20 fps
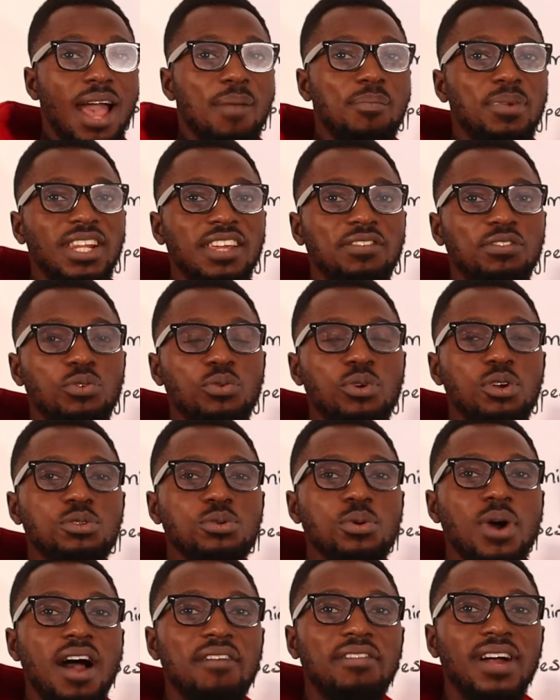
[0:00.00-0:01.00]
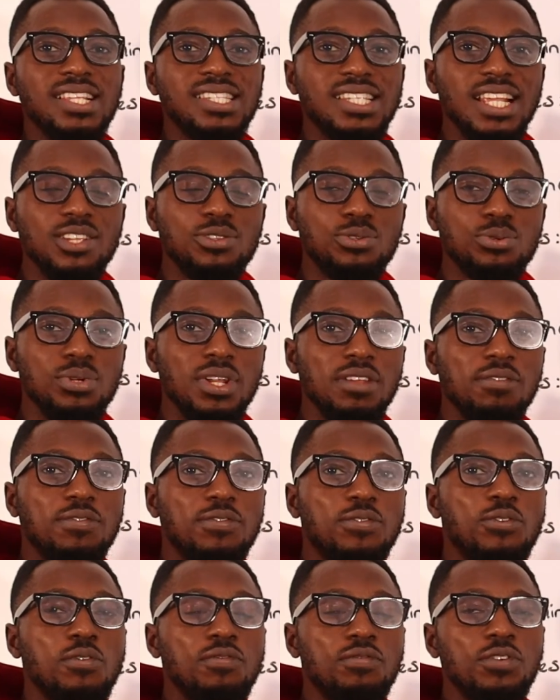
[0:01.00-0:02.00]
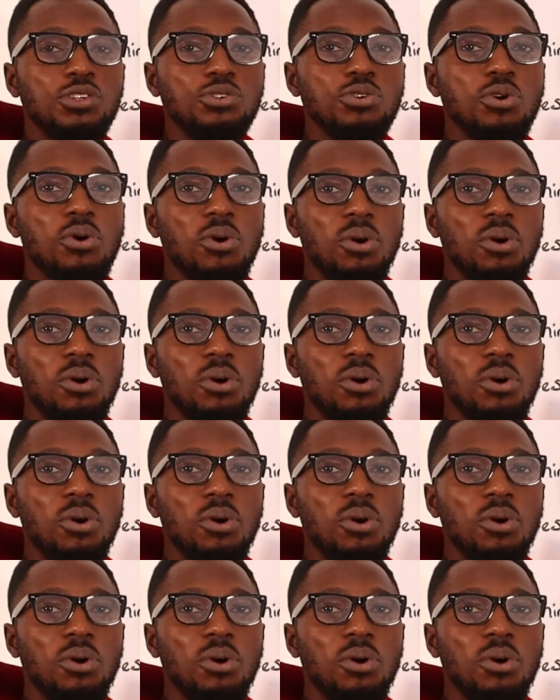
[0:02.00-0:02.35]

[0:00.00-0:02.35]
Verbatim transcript: I believe you want to have access to the full video